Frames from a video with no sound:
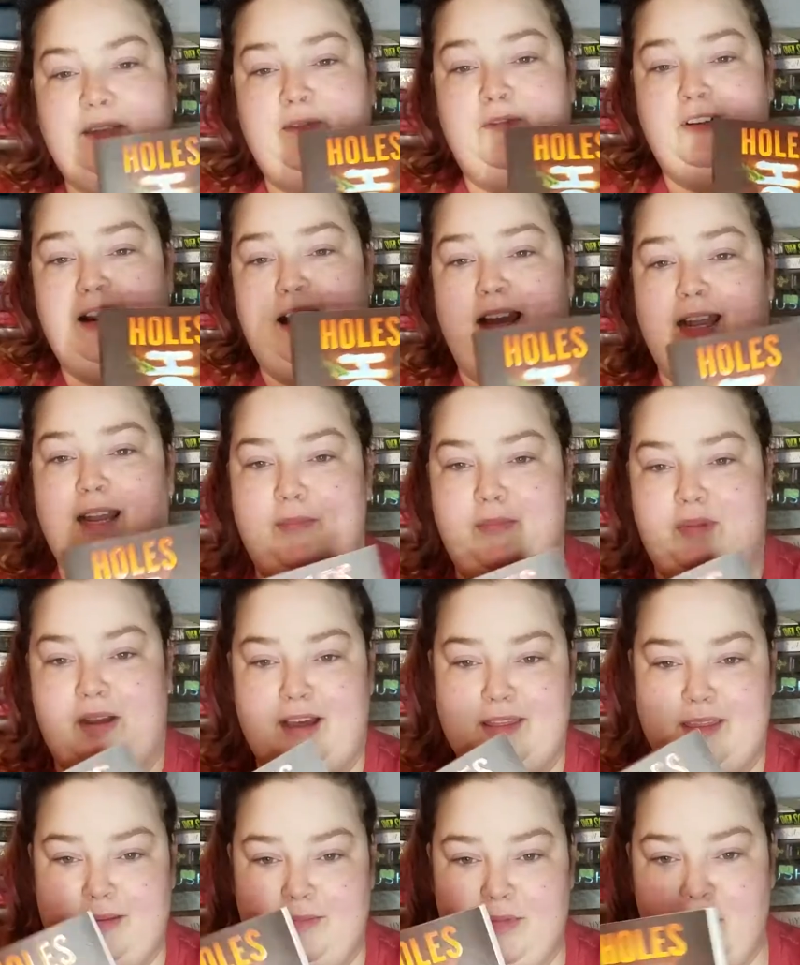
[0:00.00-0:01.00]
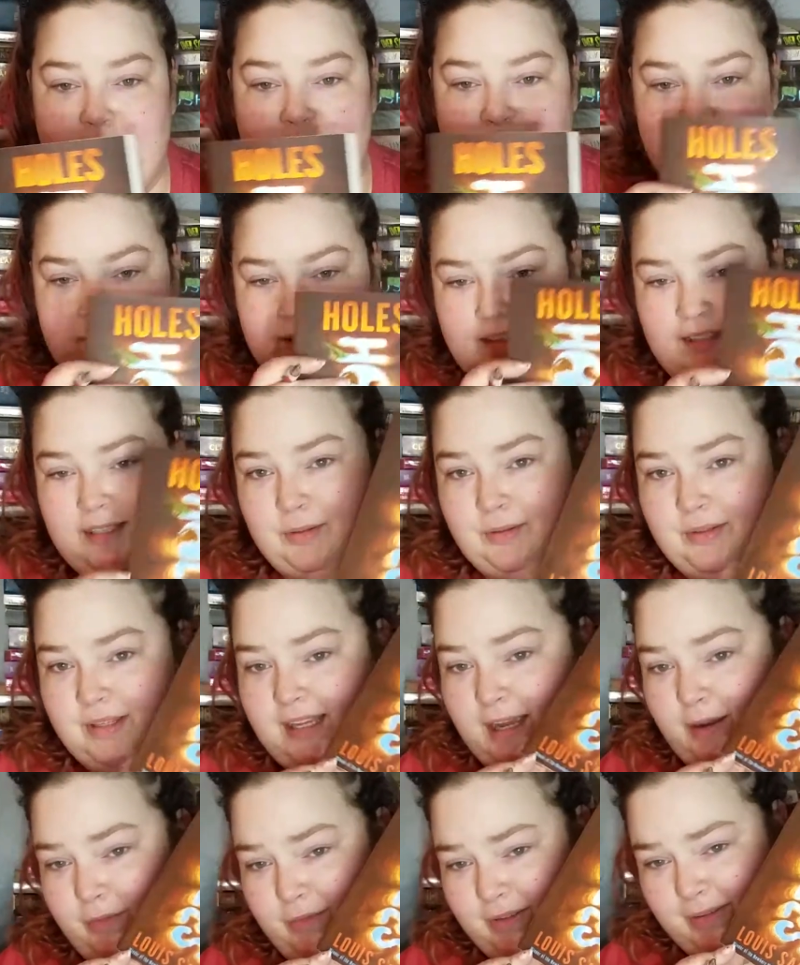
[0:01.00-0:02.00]
I forgot I bought them holes, and this is like
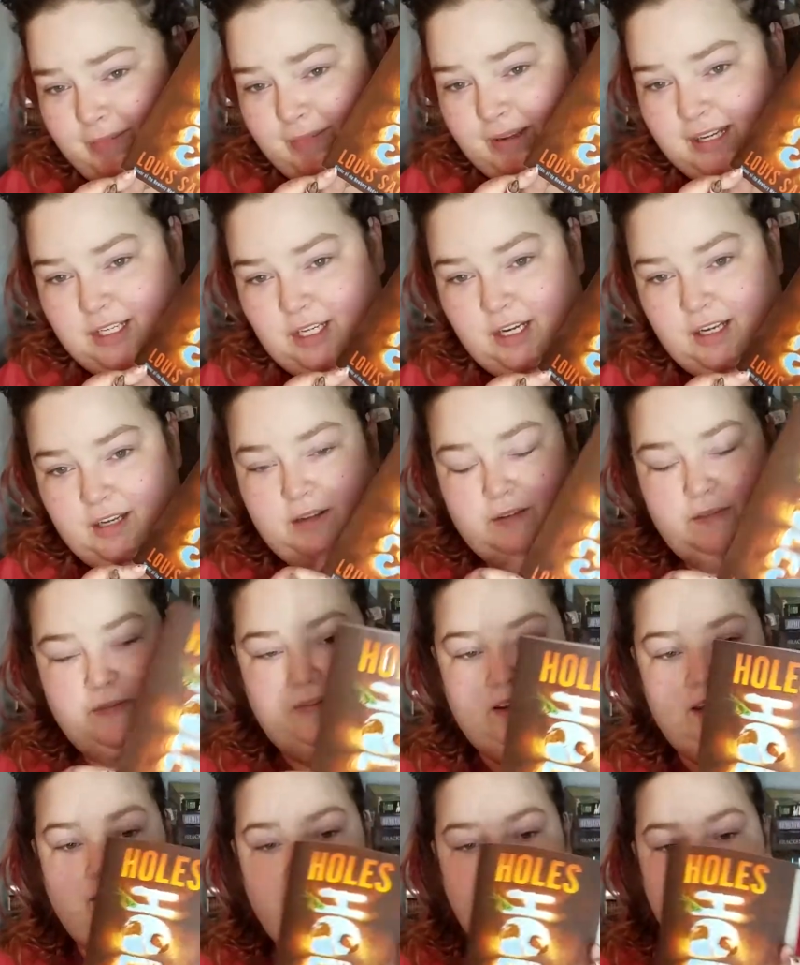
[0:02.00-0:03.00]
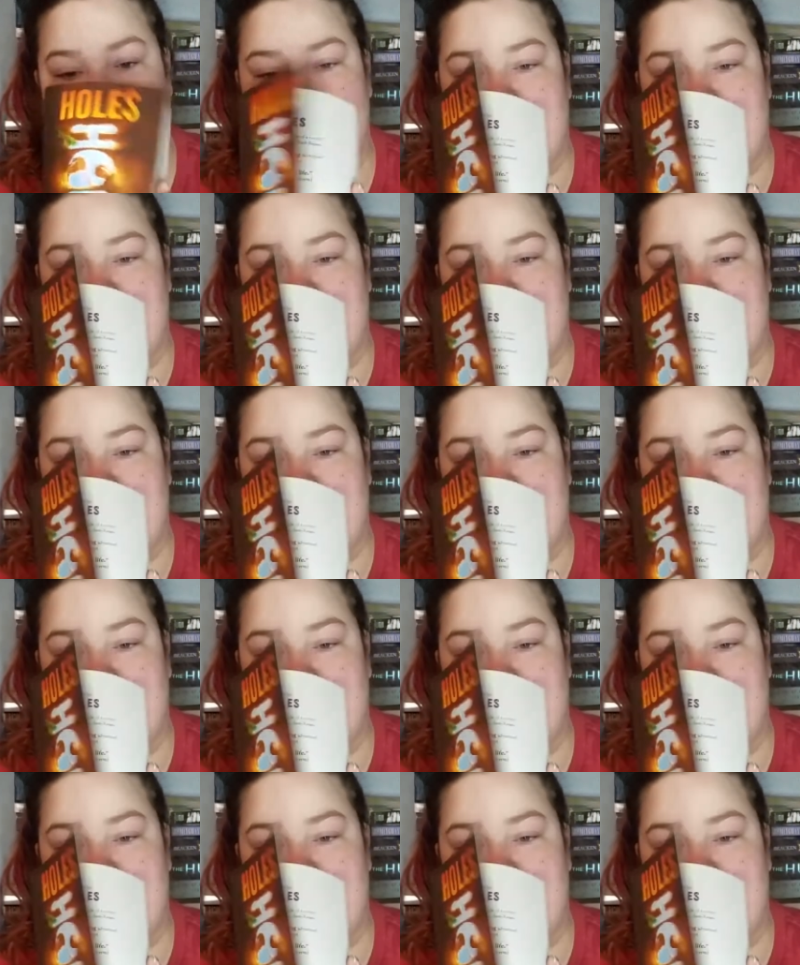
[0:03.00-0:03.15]
one of my childhood favorites.